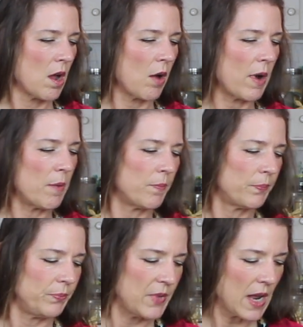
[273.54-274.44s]
All right,
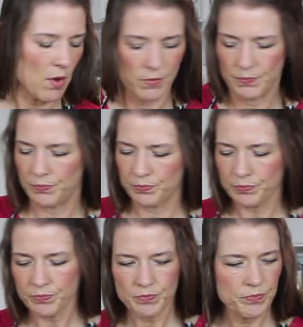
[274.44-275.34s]
now,
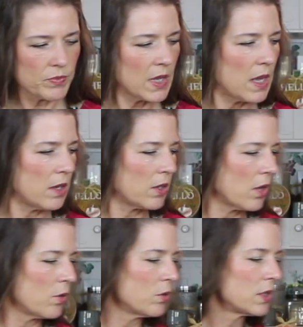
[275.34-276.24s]
in
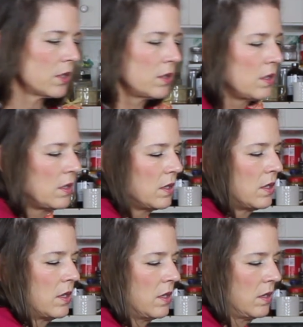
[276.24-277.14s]
goes
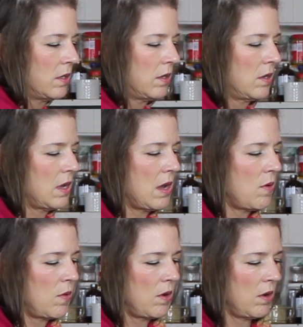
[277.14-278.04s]

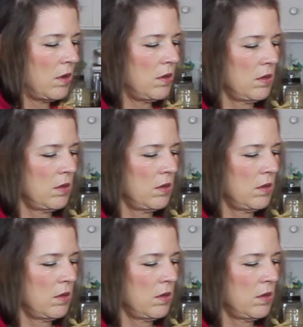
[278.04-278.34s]
our